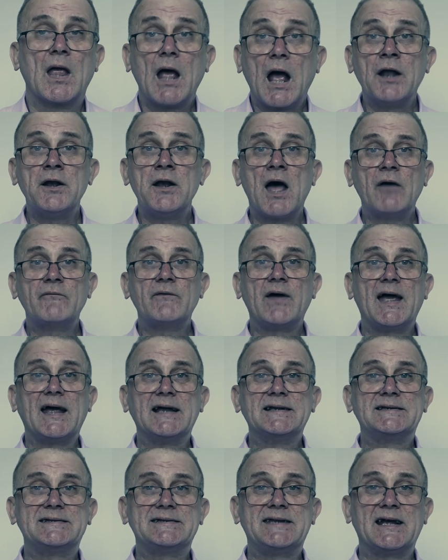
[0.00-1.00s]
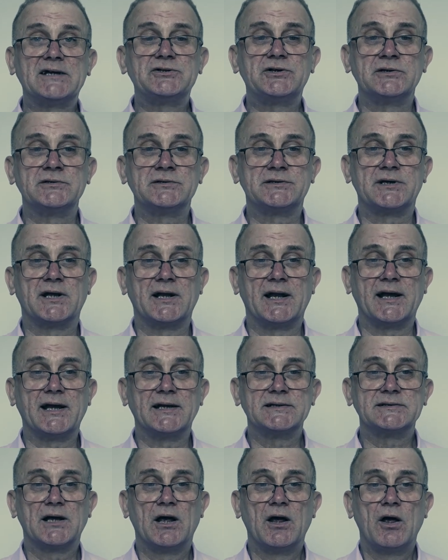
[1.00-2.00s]
Another addition to
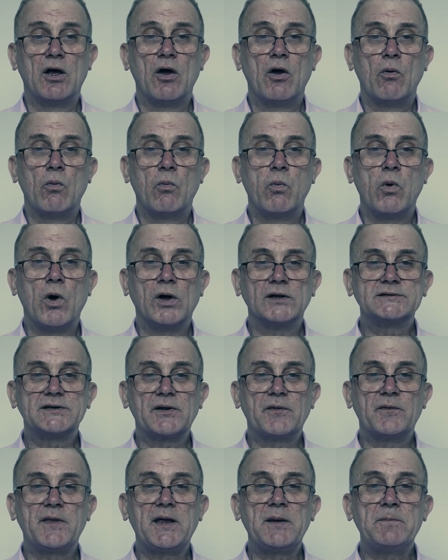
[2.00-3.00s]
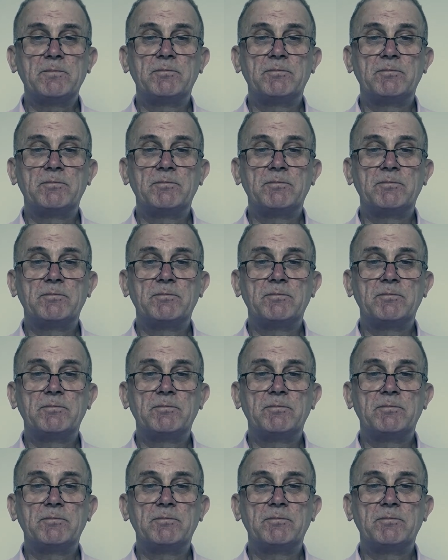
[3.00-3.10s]
this was the